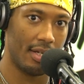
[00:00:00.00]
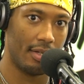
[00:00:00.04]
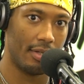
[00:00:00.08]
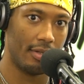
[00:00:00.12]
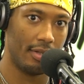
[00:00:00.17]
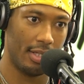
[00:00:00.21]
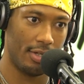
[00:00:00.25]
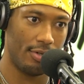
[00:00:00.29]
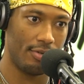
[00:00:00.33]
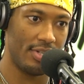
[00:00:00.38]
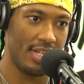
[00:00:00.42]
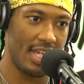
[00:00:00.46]

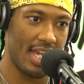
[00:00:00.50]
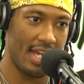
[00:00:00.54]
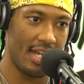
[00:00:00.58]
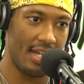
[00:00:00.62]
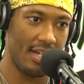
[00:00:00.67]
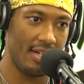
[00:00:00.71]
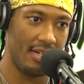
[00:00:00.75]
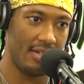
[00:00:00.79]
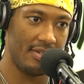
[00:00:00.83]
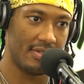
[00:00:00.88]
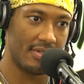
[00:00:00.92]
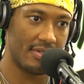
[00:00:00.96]
Lil
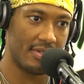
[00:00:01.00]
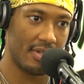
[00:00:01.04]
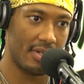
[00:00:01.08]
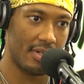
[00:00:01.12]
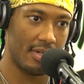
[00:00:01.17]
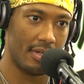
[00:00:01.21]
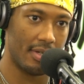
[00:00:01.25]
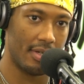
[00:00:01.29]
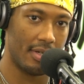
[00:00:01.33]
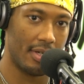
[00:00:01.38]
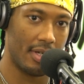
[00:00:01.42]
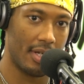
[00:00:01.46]
Ye's.
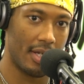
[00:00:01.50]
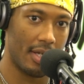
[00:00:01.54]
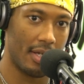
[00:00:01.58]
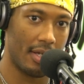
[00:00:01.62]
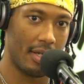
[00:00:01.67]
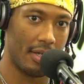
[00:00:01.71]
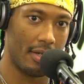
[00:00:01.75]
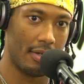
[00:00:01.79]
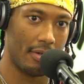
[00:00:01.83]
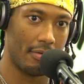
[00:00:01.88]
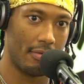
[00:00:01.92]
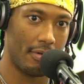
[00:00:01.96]

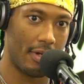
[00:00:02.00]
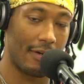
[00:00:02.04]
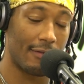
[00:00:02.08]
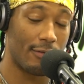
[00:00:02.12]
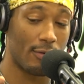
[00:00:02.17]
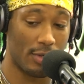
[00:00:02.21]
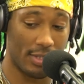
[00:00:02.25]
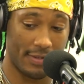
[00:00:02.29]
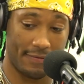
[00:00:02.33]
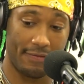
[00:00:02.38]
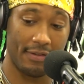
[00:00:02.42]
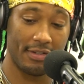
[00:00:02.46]
Of
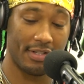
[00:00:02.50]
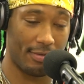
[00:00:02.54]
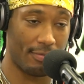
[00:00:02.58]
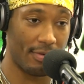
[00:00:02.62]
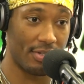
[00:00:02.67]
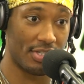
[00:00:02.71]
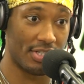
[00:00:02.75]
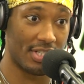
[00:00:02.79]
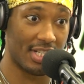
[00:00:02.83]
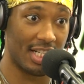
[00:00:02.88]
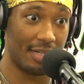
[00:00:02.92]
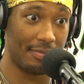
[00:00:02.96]
course, Filthy
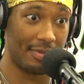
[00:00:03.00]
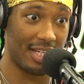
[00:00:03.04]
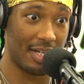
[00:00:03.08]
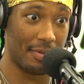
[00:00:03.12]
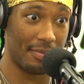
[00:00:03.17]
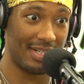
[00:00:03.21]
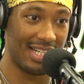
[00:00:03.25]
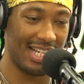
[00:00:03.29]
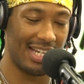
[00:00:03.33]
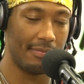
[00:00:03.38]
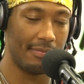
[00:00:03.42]
Rich is going to be coming up.